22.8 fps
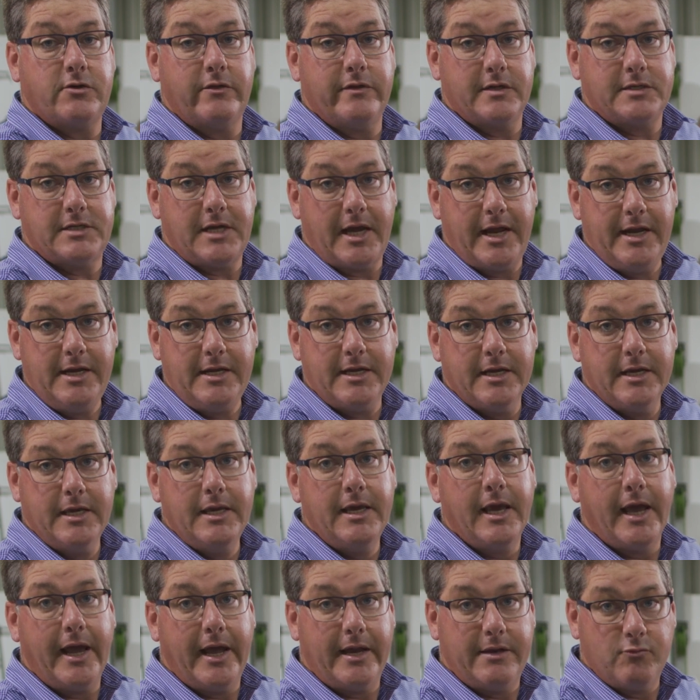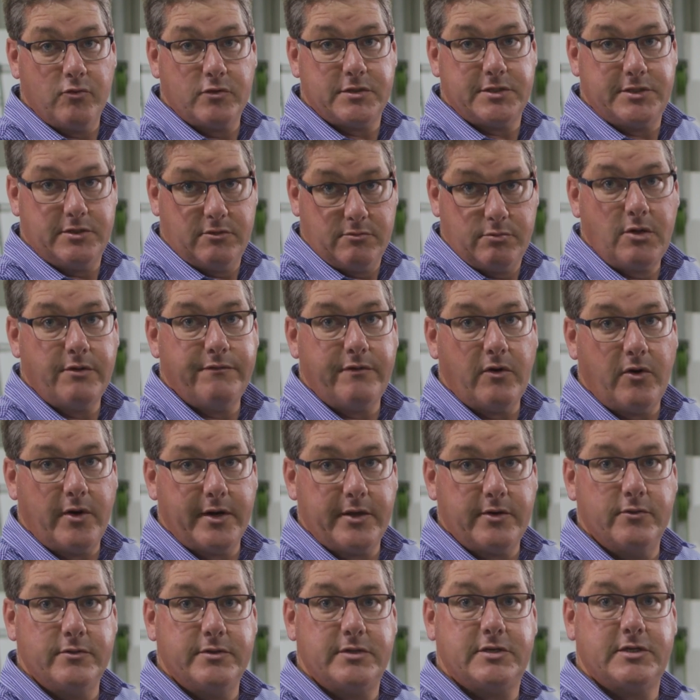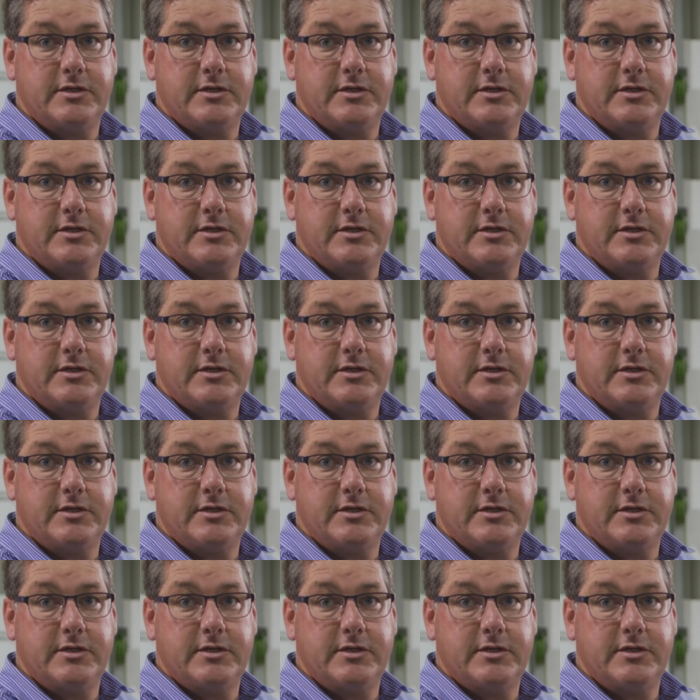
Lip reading: on the tank and will still provide a good